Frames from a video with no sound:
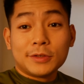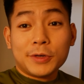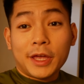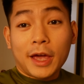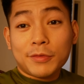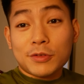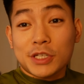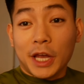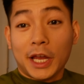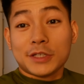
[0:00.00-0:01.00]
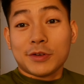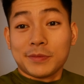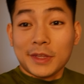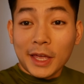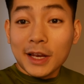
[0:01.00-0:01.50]
We have to change
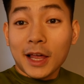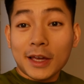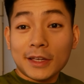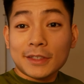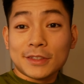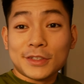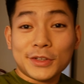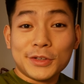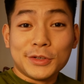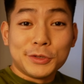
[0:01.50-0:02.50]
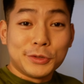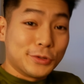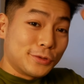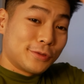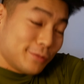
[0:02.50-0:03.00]
from daylight
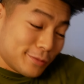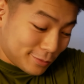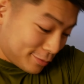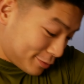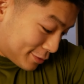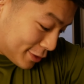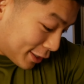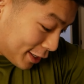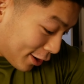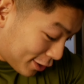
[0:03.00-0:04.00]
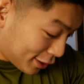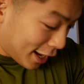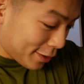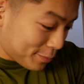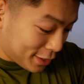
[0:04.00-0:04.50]
to turning on the
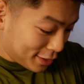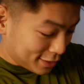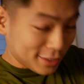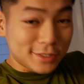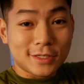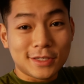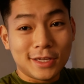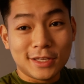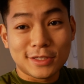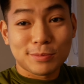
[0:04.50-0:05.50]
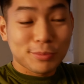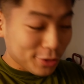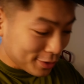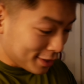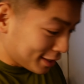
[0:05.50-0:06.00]
light because it's
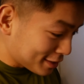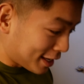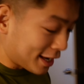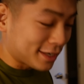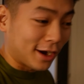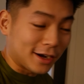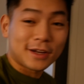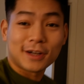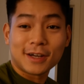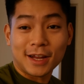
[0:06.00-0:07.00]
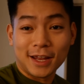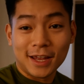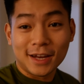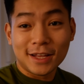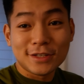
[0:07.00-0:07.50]
pre it's getting darker
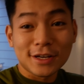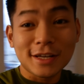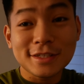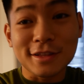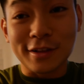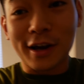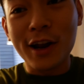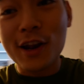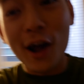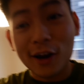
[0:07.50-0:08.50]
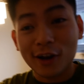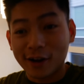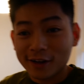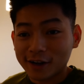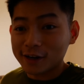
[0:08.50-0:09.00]
and it took us a lot
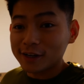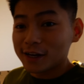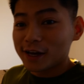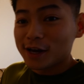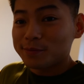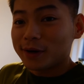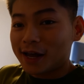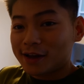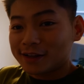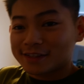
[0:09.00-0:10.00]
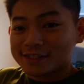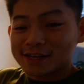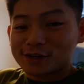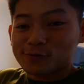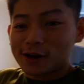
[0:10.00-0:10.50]
longer, but I got the
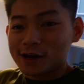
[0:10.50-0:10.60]
second one